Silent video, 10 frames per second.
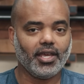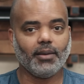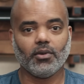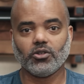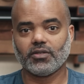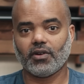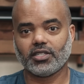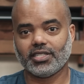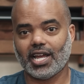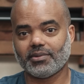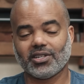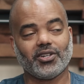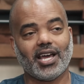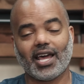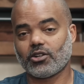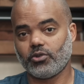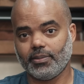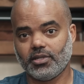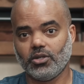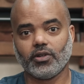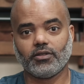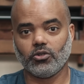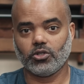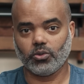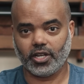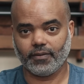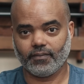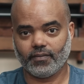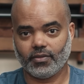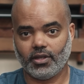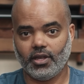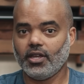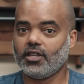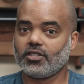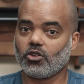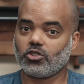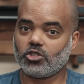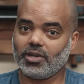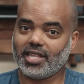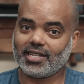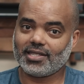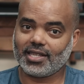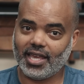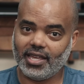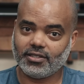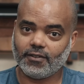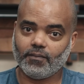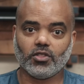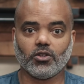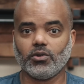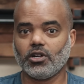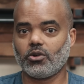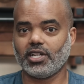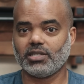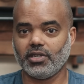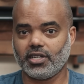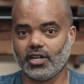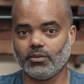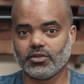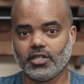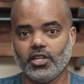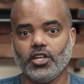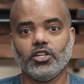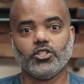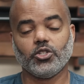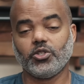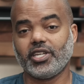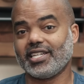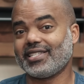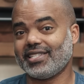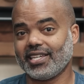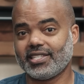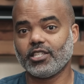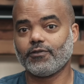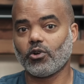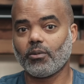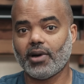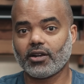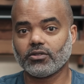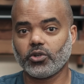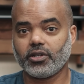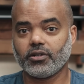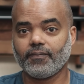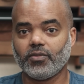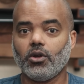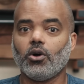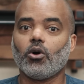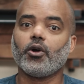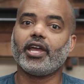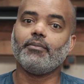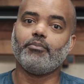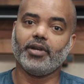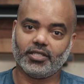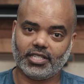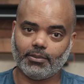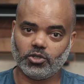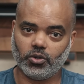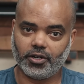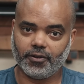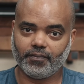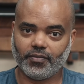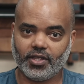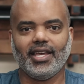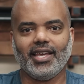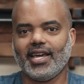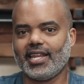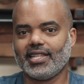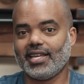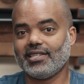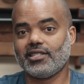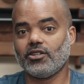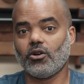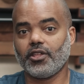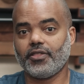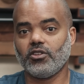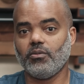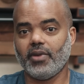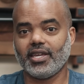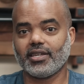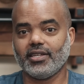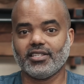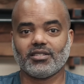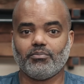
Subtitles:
and most of our shops are not equipped with 220. So assuming that is the case, the real question becomes, should you get a 6-inch floor model joiner or a benchtop joiner? And unless the only thing you make is